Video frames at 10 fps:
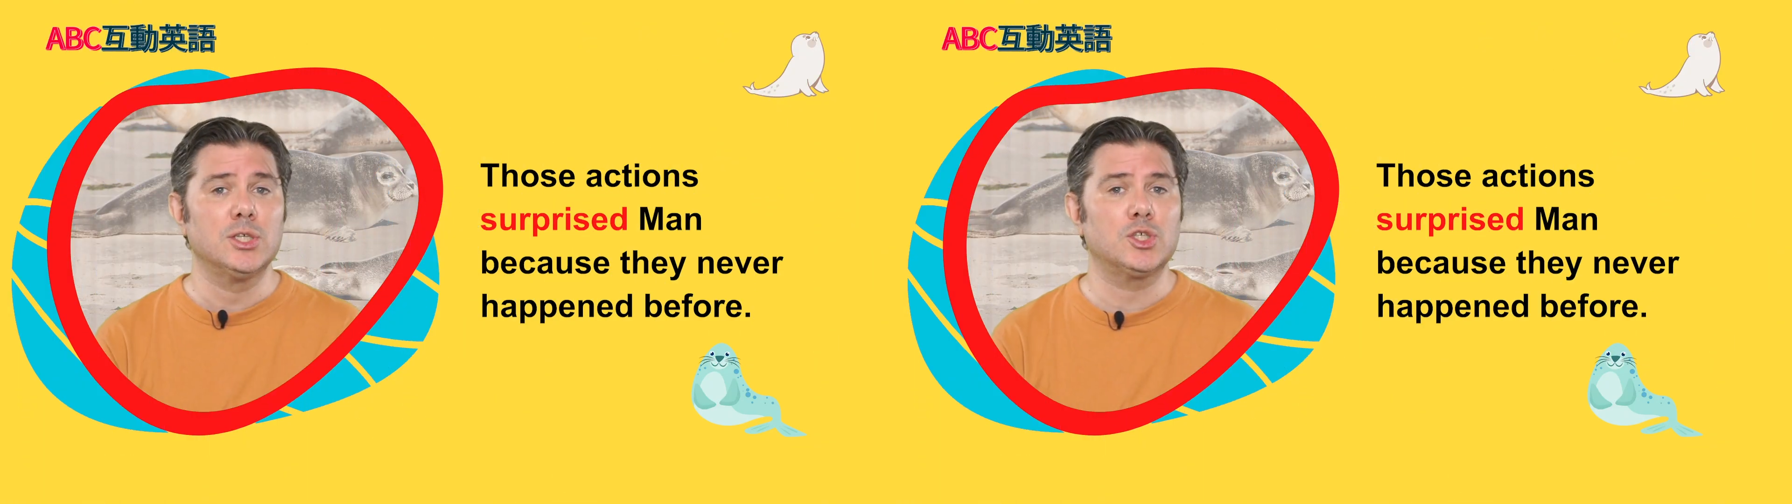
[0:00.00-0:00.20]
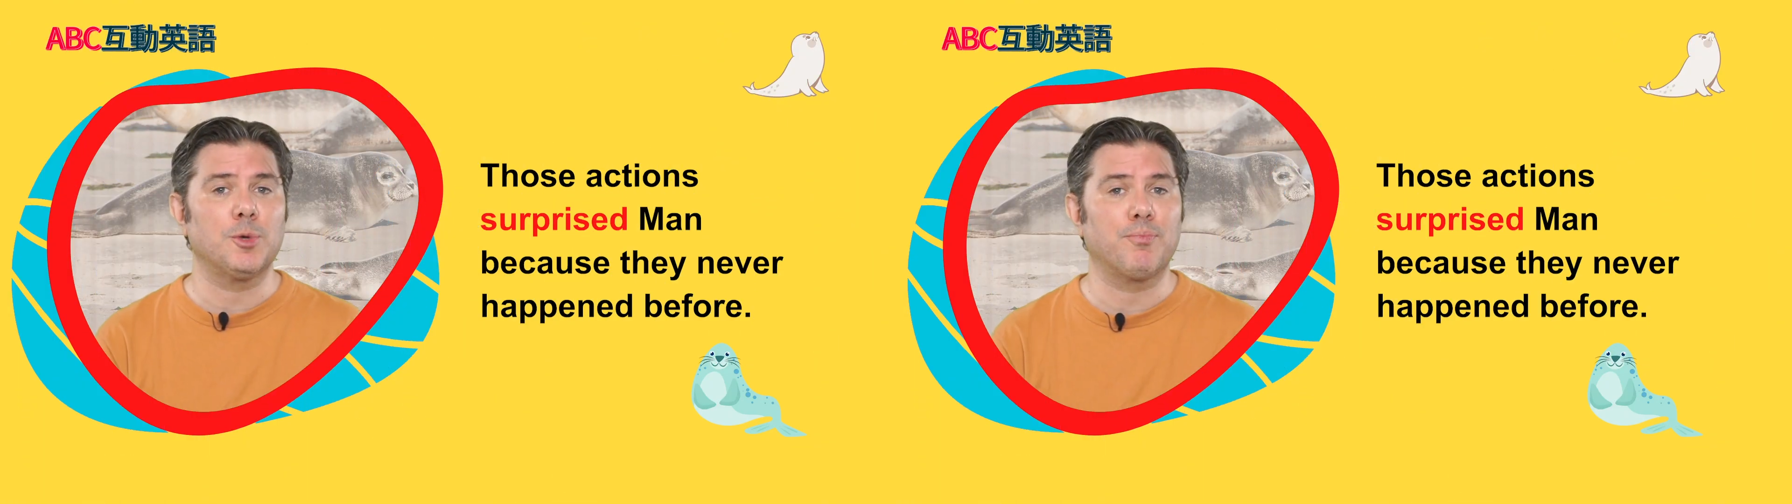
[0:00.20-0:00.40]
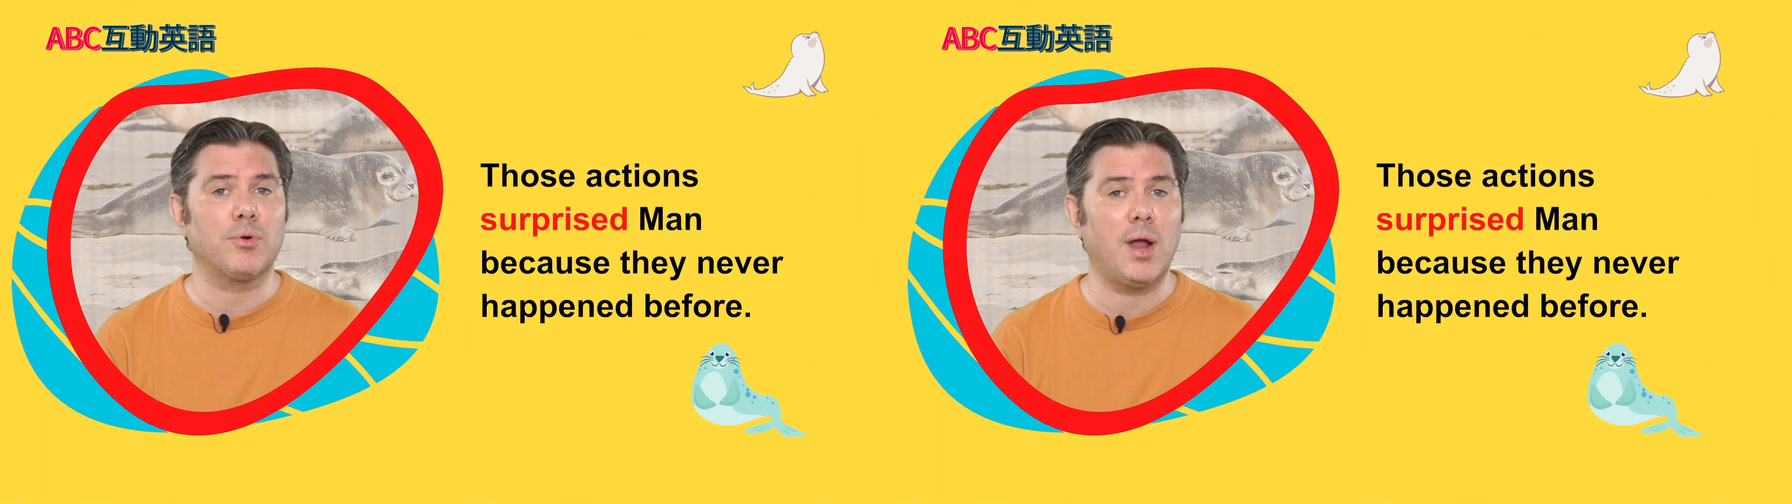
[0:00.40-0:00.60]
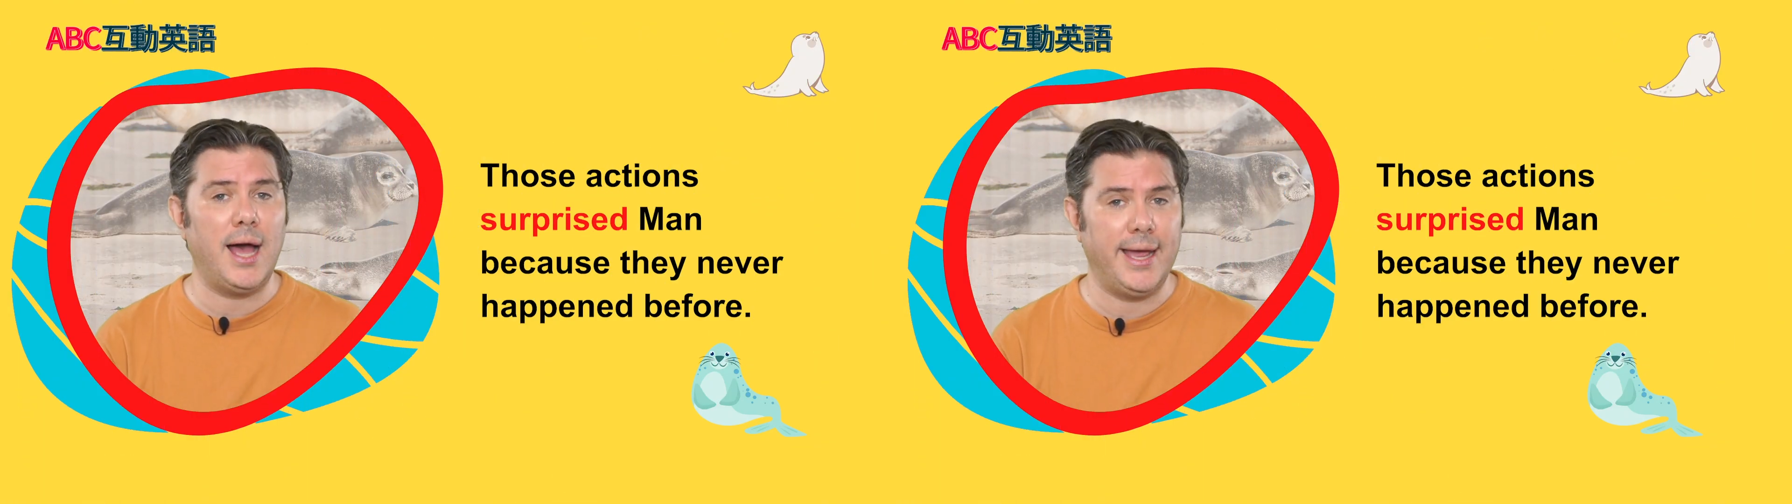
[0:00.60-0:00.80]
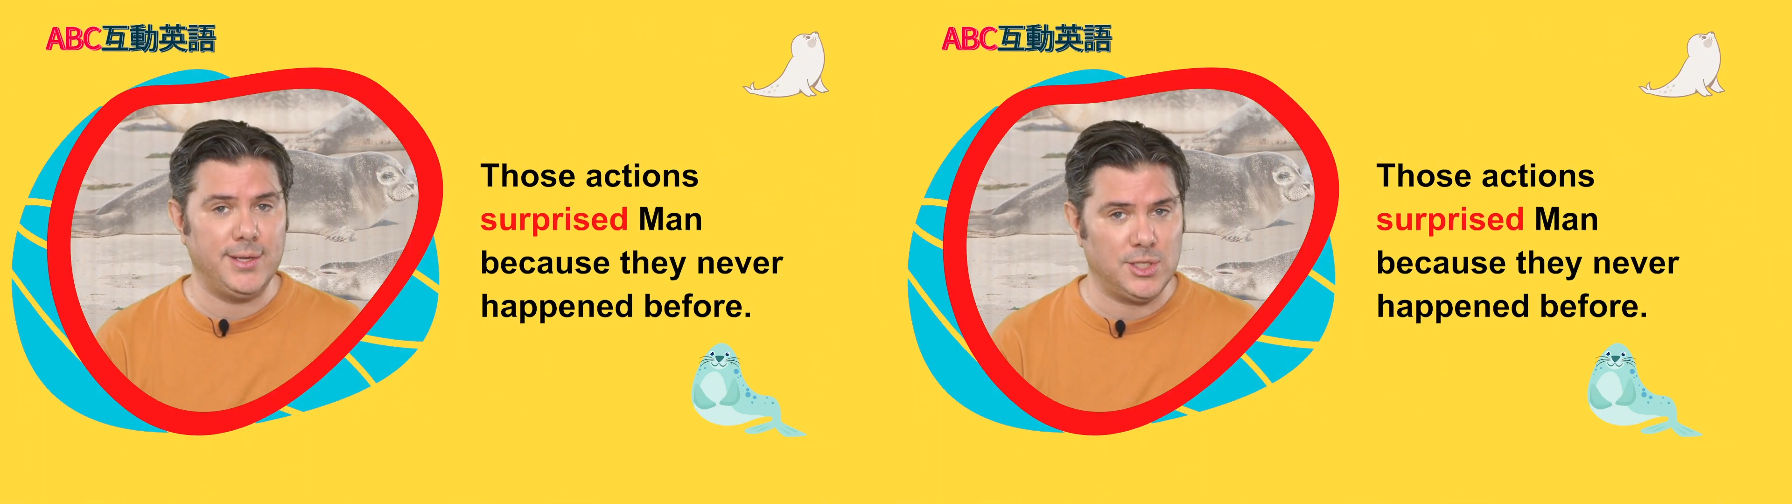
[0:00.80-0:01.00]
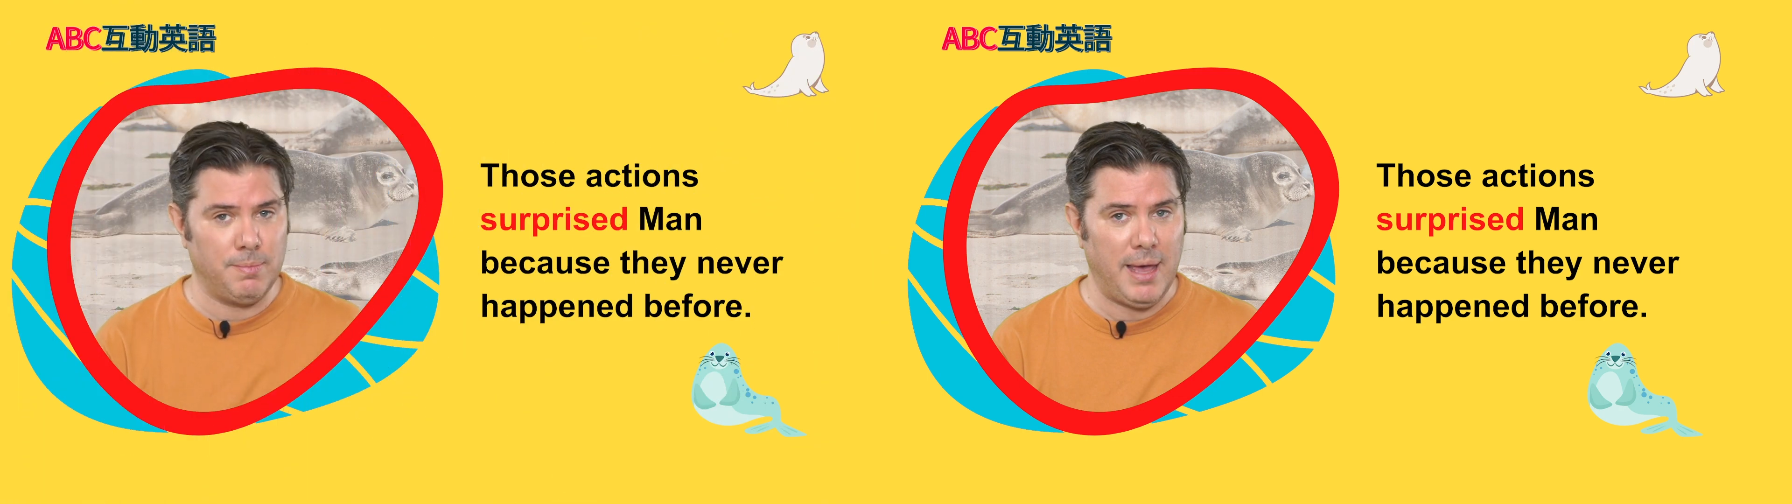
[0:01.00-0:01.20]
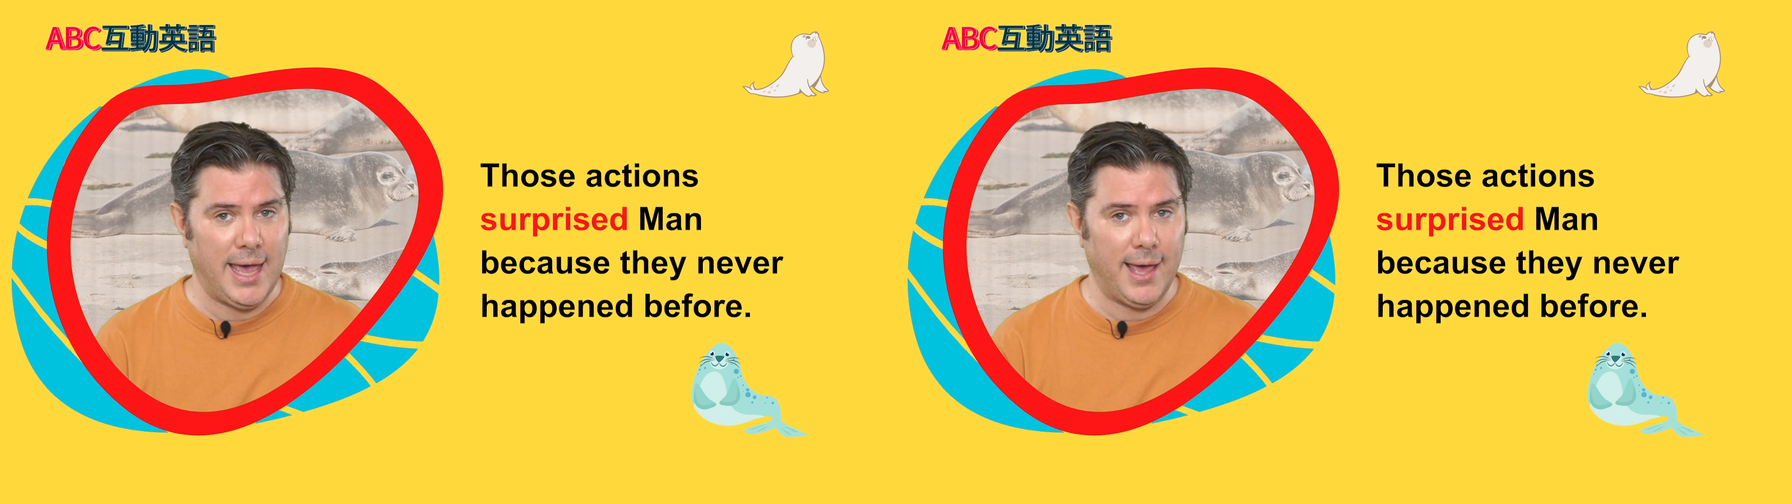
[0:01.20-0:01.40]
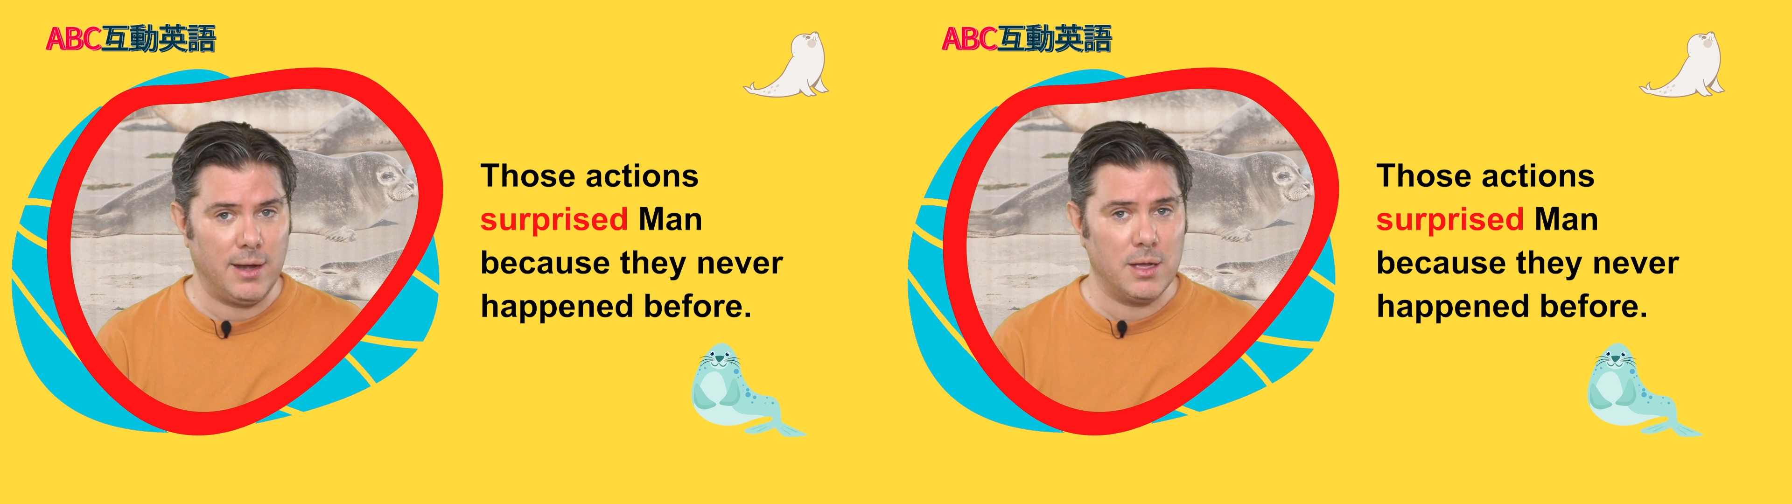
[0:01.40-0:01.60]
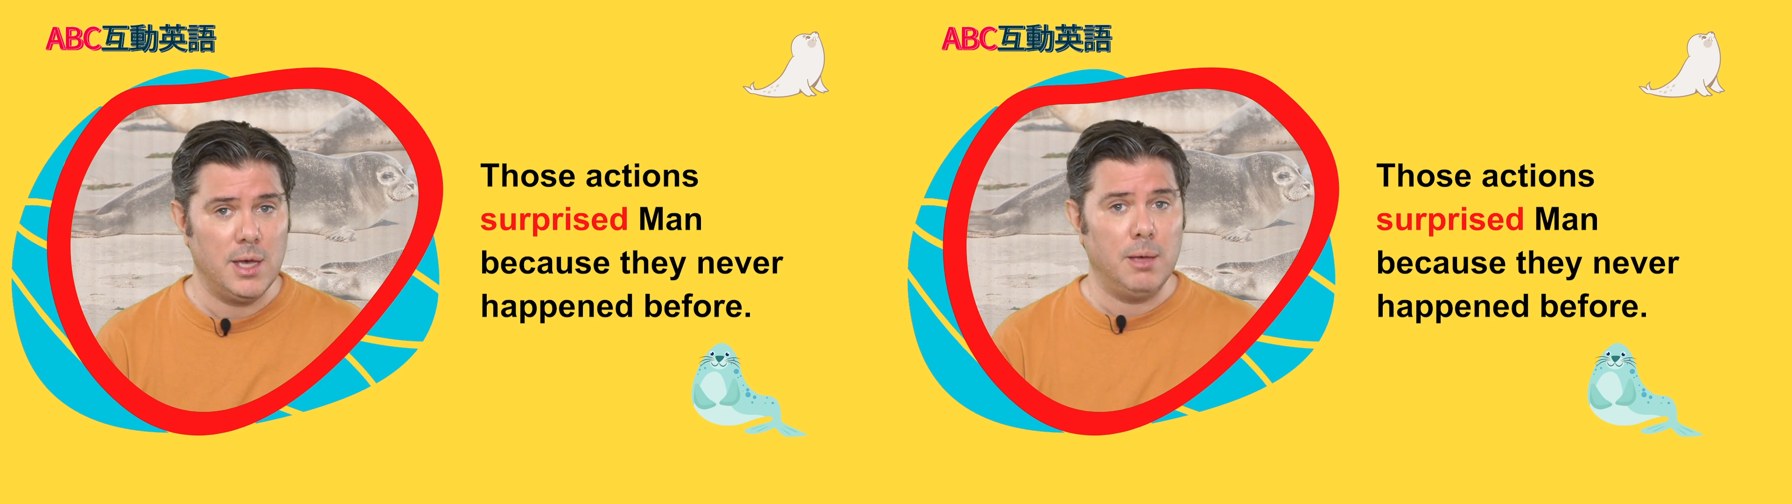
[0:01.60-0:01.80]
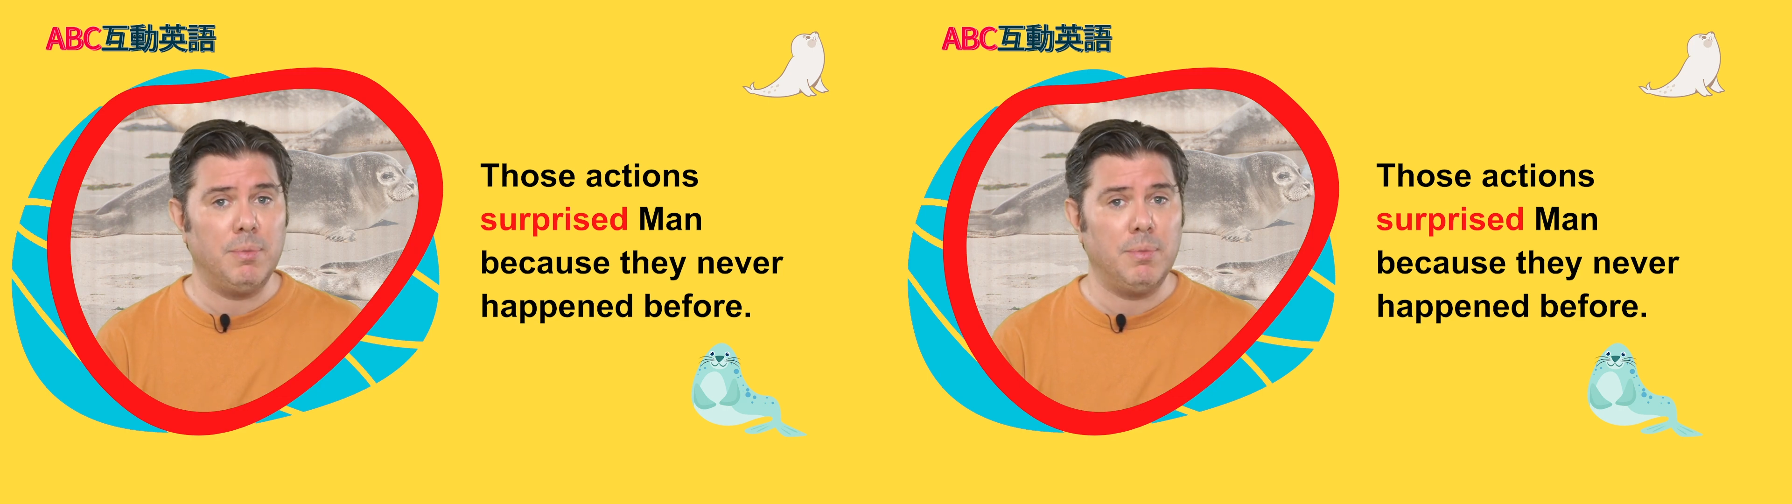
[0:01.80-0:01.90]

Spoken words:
surprised man